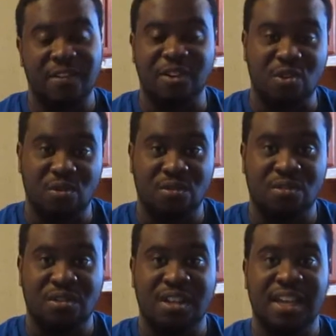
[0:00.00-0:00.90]
cool.
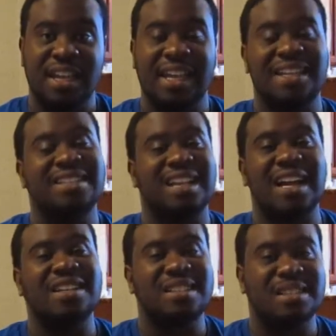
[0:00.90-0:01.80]
It's
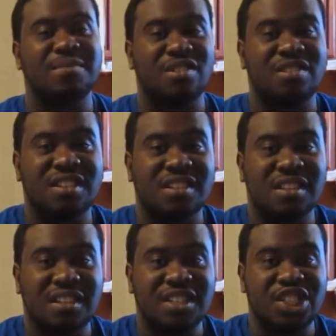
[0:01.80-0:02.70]
kind of similar to
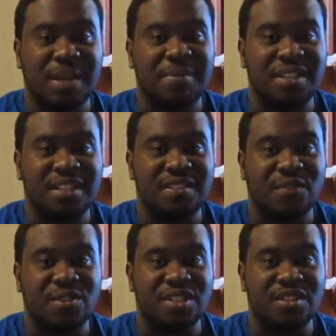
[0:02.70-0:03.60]
the Japanese
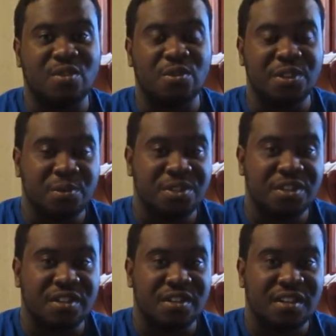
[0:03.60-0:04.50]
version, Koryuger.